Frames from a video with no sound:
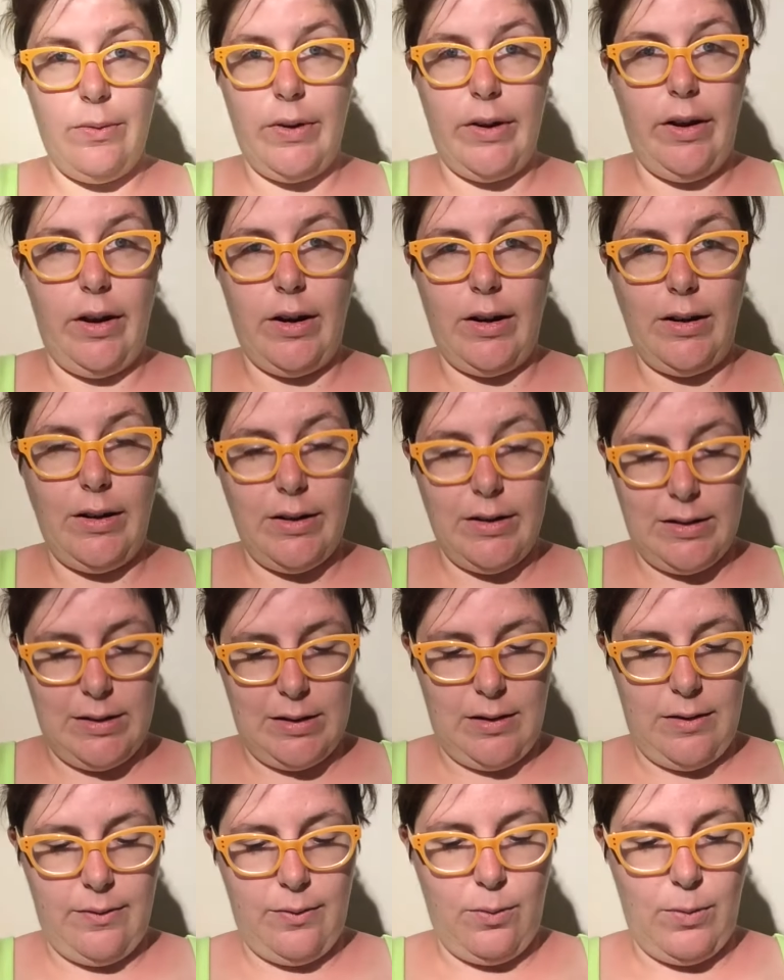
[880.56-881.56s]

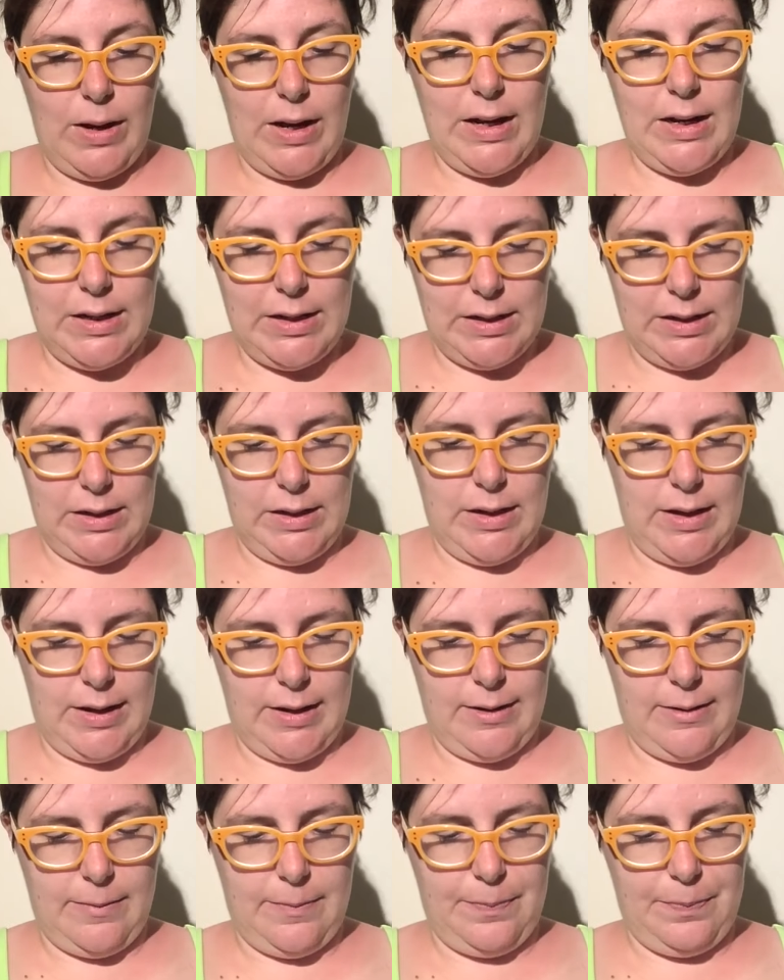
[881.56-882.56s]
regardless of weight,
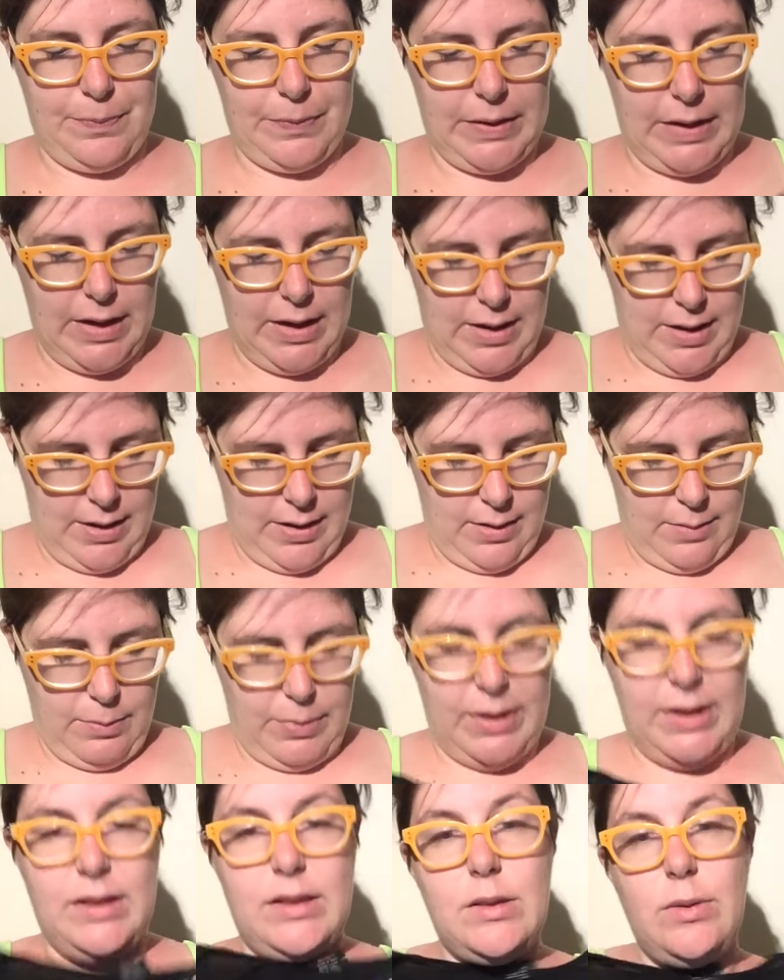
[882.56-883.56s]

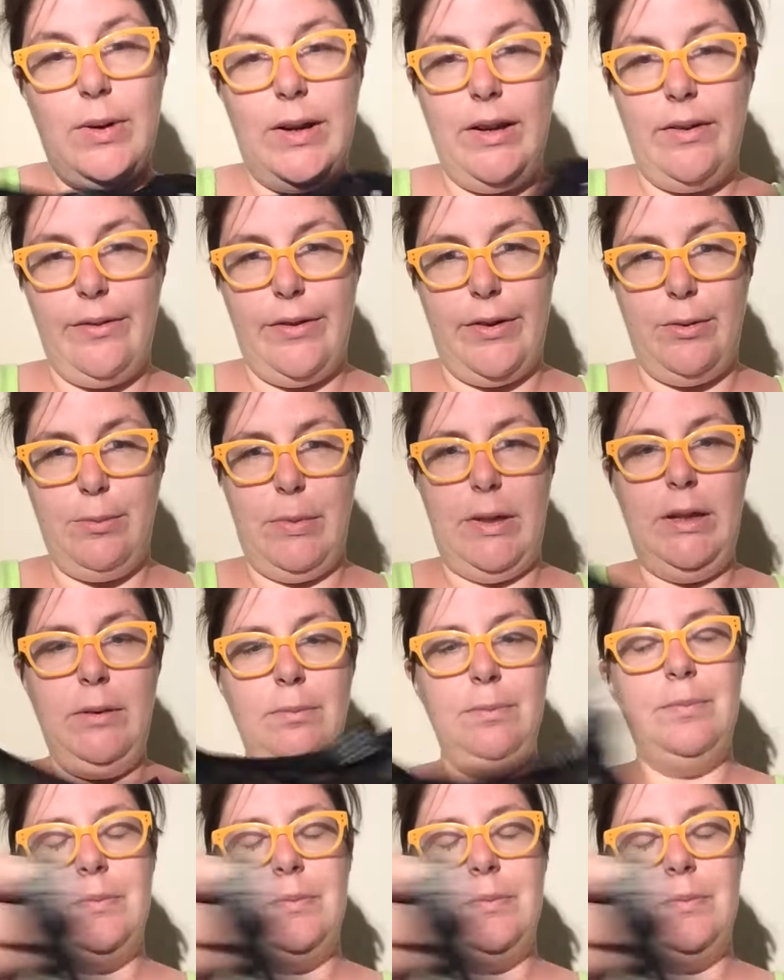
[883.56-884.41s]
but it's quite roomy.